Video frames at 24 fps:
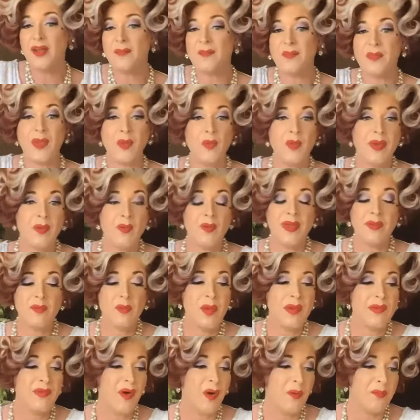know,
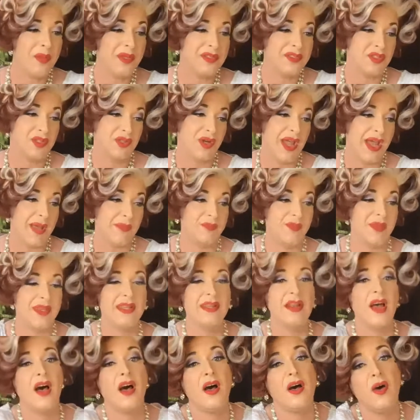we've all been trapped
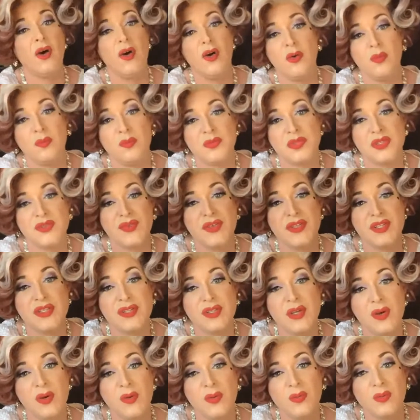in our homes for
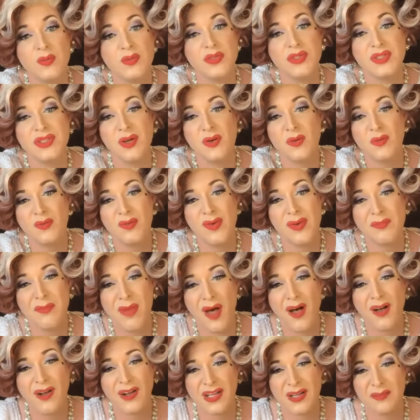so
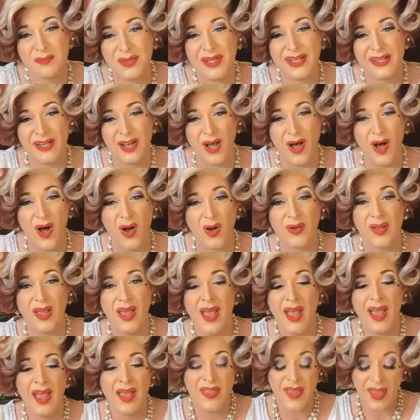remarkably long
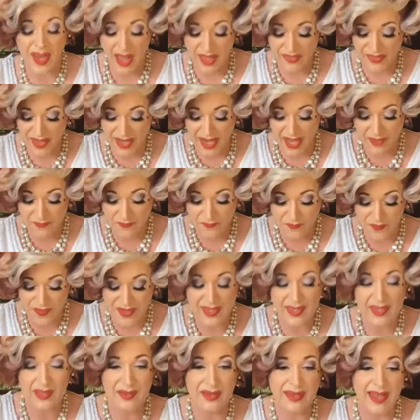that I
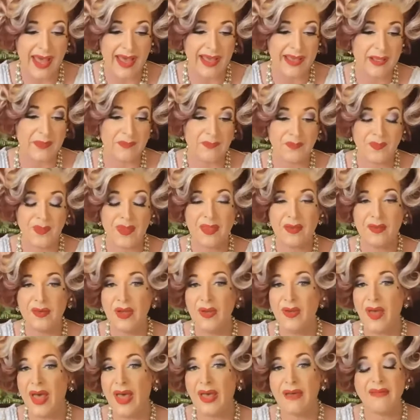feel like, you
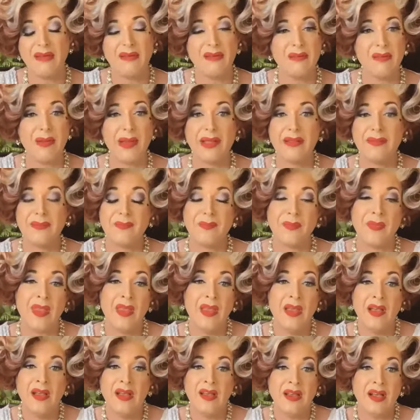know,
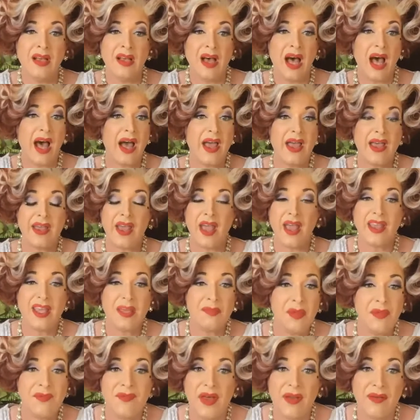it
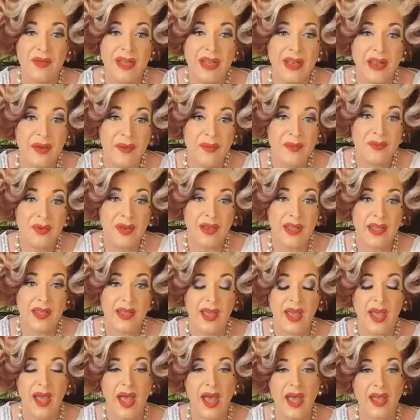can be very lonely.
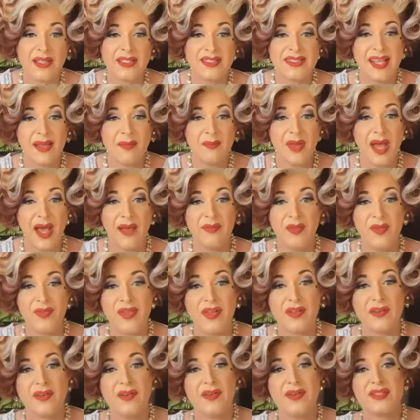And sometimes you
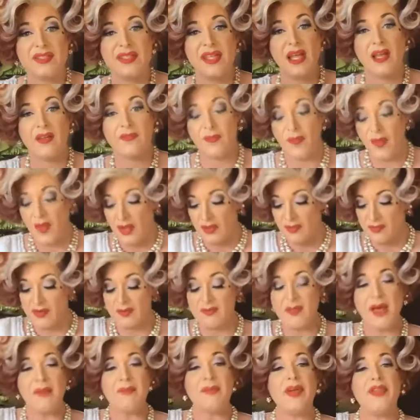think to yourself,
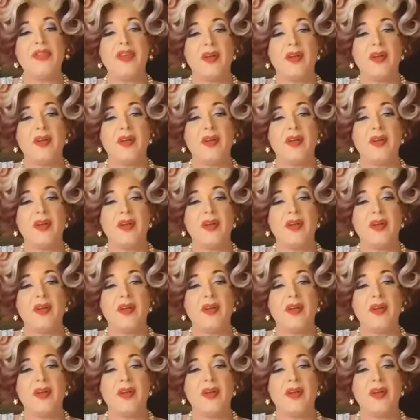remember